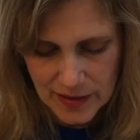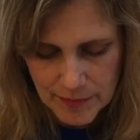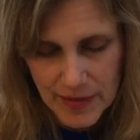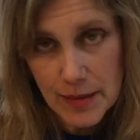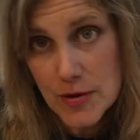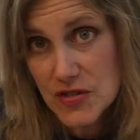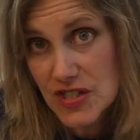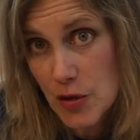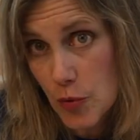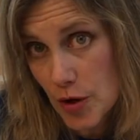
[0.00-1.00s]
Maybe you see
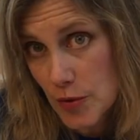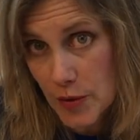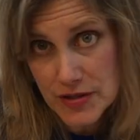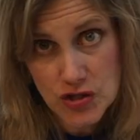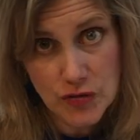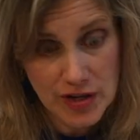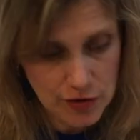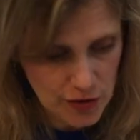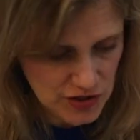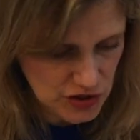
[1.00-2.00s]
a worm going straight
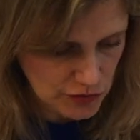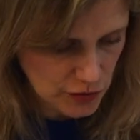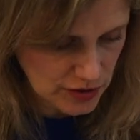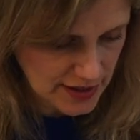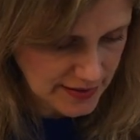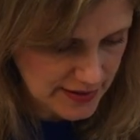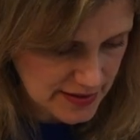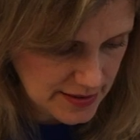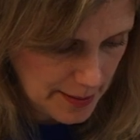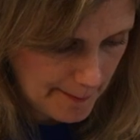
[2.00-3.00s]
across the road like this.